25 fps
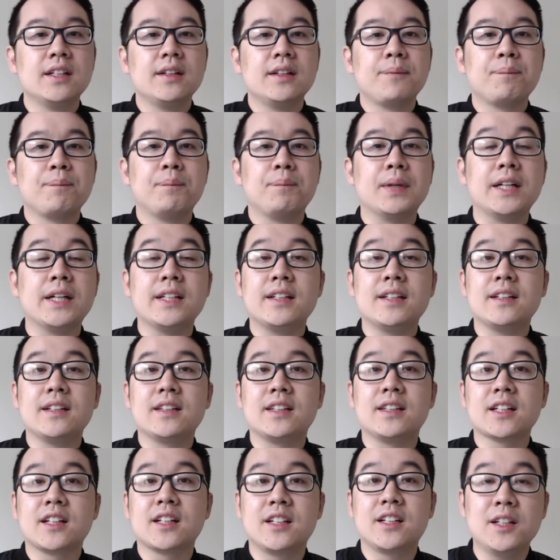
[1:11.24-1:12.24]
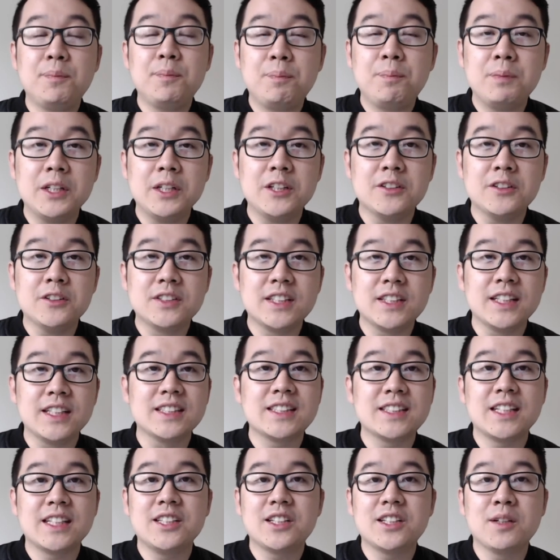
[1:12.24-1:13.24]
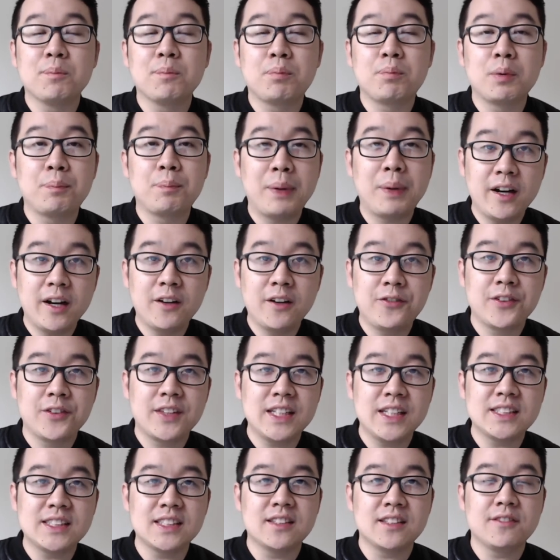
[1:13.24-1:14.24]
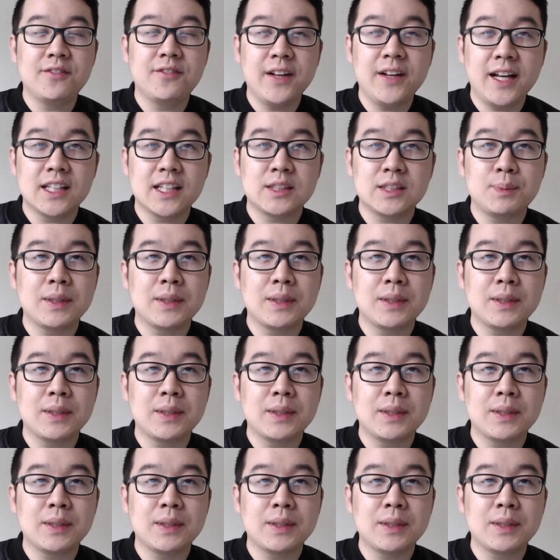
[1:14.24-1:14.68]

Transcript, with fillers: But the good news is that you can prepare for these in advance